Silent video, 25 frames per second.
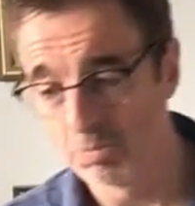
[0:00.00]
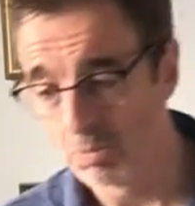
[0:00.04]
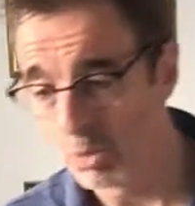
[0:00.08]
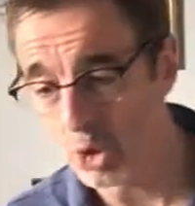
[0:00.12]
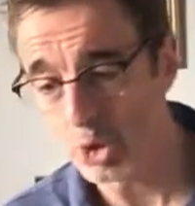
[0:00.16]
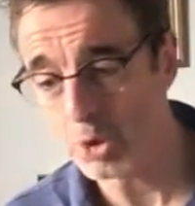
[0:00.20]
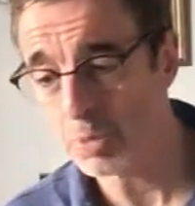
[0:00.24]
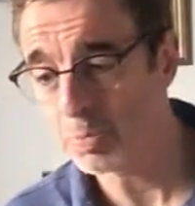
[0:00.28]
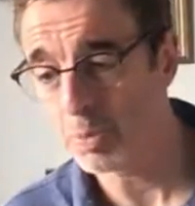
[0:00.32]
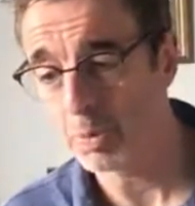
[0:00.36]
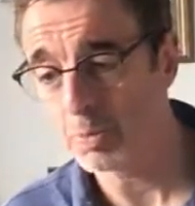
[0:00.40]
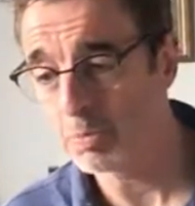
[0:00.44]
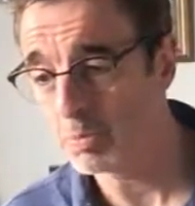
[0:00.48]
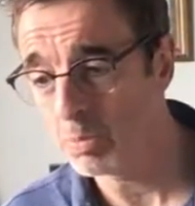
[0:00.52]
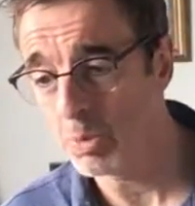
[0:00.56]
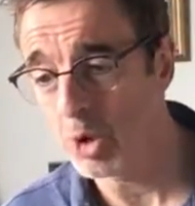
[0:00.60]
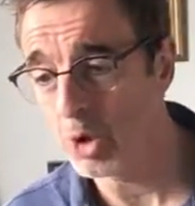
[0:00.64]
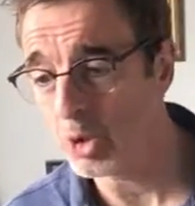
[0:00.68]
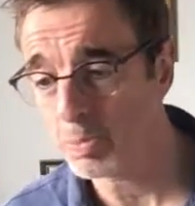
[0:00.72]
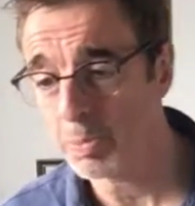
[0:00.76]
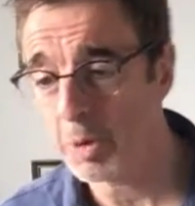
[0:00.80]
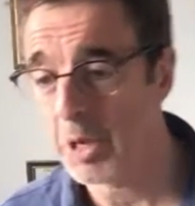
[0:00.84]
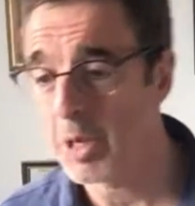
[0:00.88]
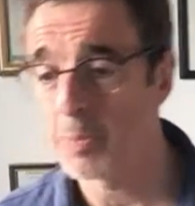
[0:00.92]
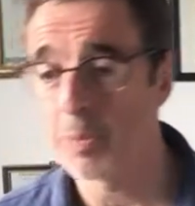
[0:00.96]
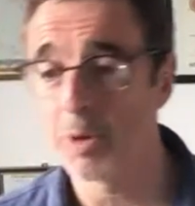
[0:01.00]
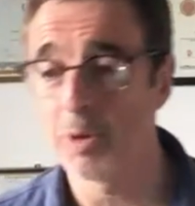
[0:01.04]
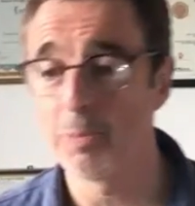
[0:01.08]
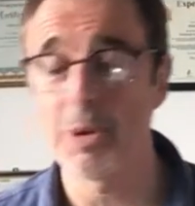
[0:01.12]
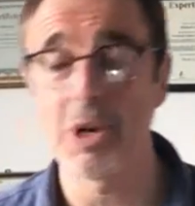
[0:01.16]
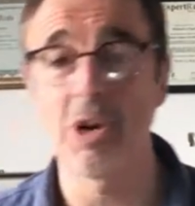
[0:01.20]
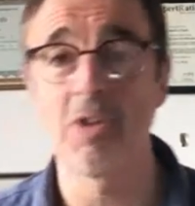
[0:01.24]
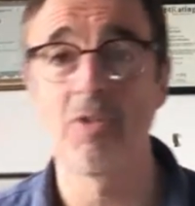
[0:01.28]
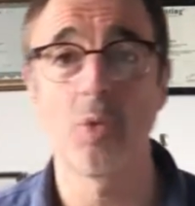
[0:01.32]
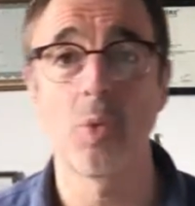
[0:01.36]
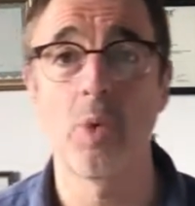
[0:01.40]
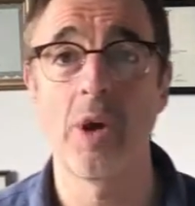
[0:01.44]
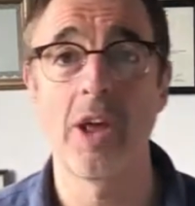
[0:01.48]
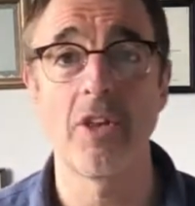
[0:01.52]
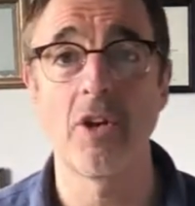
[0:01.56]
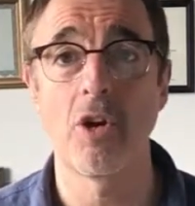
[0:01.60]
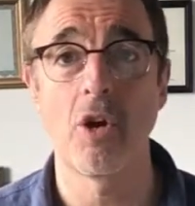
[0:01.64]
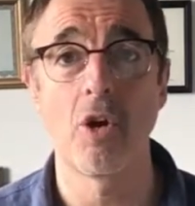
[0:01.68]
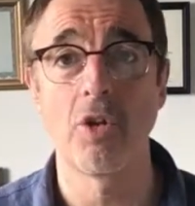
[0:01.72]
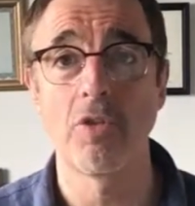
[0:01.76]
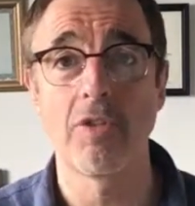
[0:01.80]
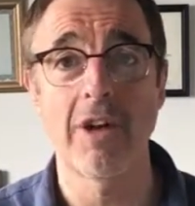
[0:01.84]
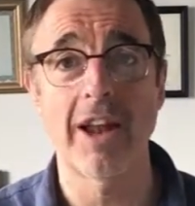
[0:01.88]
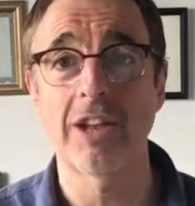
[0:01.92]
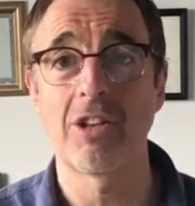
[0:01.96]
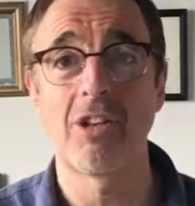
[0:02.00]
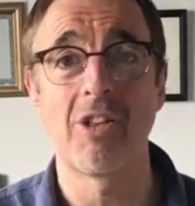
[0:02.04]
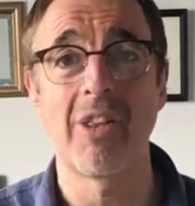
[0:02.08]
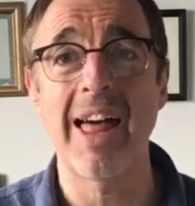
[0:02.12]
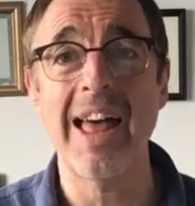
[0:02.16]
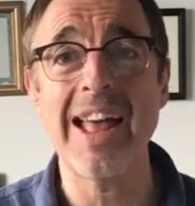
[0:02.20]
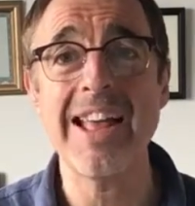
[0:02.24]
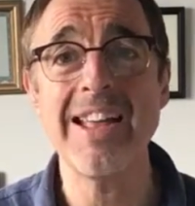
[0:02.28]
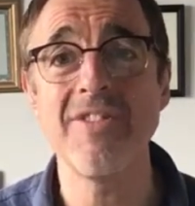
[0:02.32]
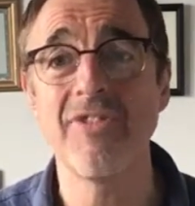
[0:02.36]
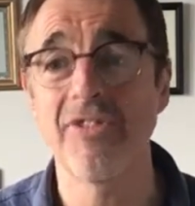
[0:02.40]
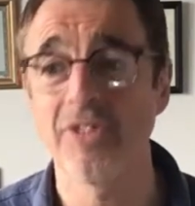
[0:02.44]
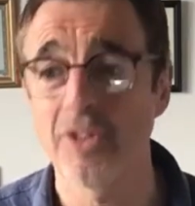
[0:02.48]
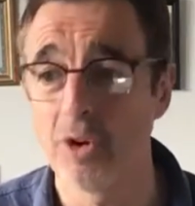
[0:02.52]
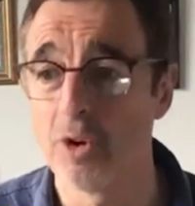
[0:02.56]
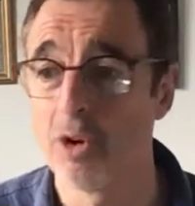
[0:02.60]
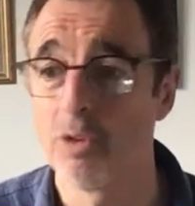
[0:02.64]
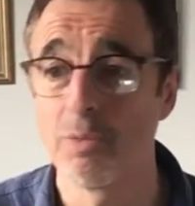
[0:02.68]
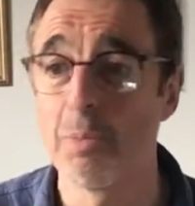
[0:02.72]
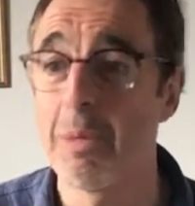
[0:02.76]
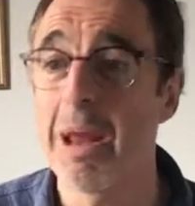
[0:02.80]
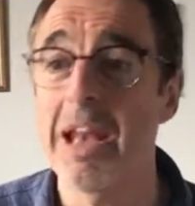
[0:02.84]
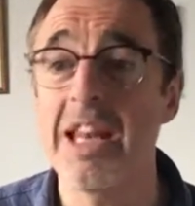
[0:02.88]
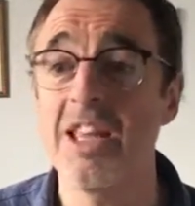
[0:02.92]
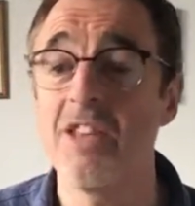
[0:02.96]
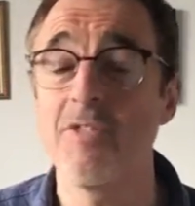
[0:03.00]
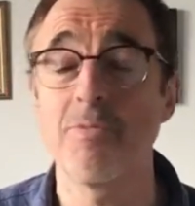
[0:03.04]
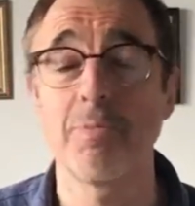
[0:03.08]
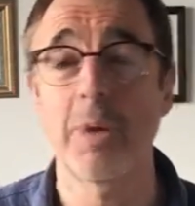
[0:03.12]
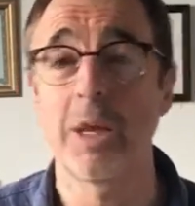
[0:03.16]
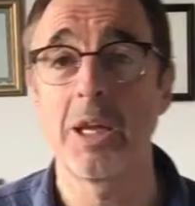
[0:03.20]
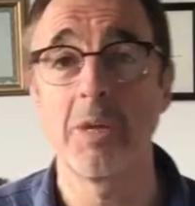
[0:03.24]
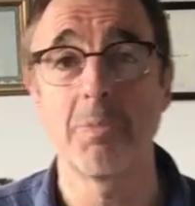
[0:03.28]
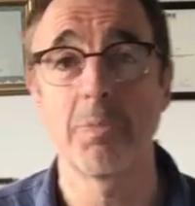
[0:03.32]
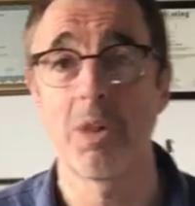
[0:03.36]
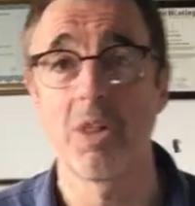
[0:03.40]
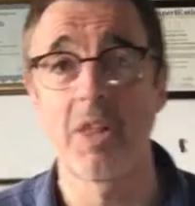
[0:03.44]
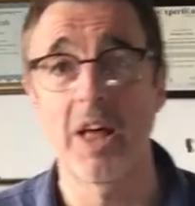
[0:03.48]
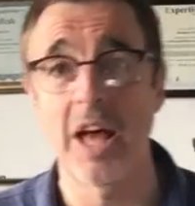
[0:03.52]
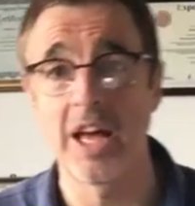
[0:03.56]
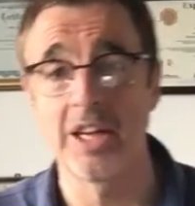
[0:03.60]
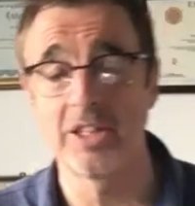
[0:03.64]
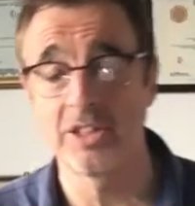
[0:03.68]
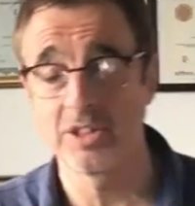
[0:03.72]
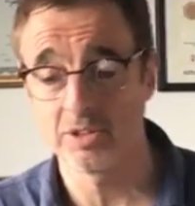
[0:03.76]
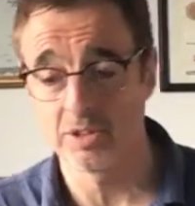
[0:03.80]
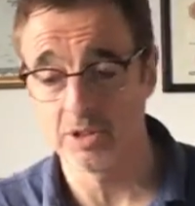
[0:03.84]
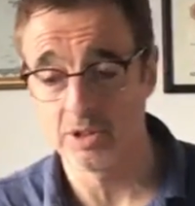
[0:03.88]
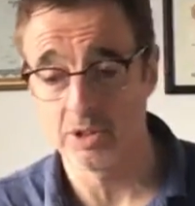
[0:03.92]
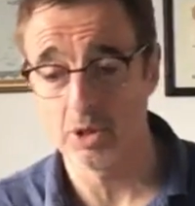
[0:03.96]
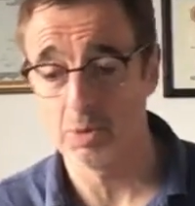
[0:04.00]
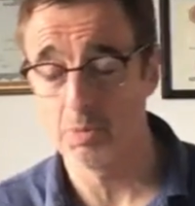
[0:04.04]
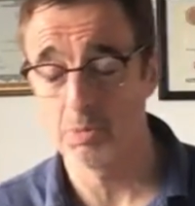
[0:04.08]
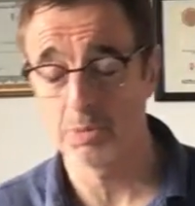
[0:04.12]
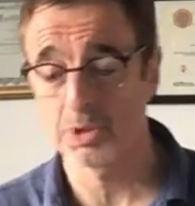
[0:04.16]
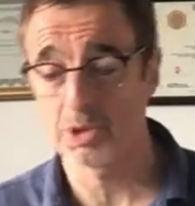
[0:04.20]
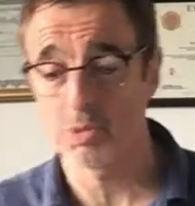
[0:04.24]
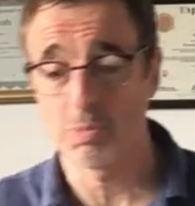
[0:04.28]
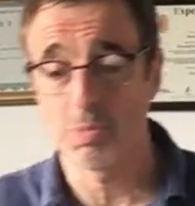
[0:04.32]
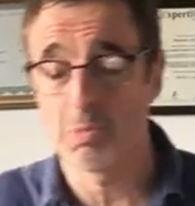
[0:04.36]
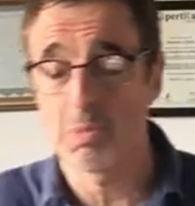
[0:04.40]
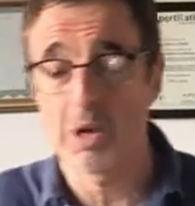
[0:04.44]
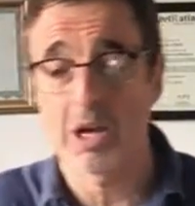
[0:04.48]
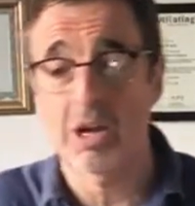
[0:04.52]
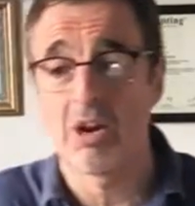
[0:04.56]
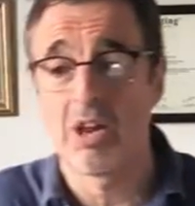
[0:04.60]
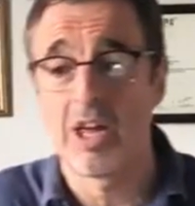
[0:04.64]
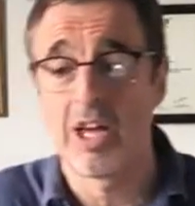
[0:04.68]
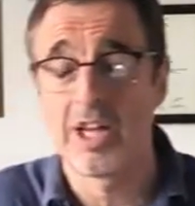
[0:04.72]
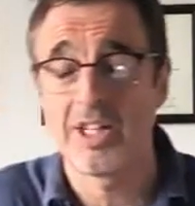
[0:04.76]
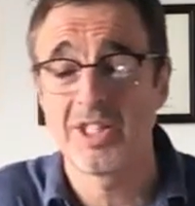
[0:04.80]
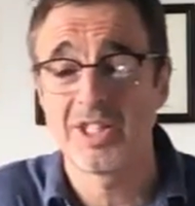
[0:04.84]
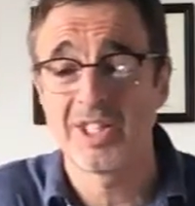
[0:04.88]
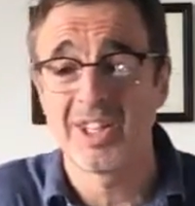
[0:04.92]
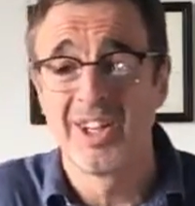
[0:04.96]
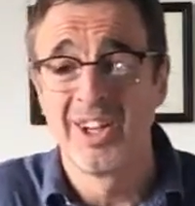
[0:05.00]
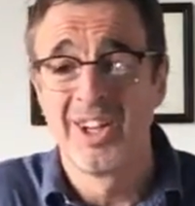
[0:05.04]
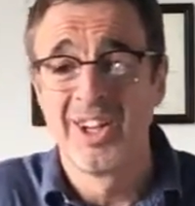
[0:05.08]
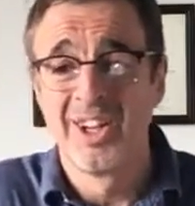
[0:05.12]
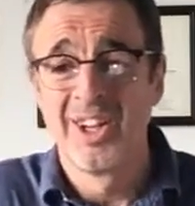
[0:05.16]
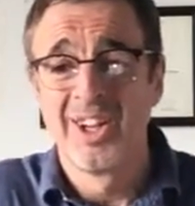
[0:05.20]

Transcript: Most people have been overweight their whole adult life, or many people that I'm, some of my clients.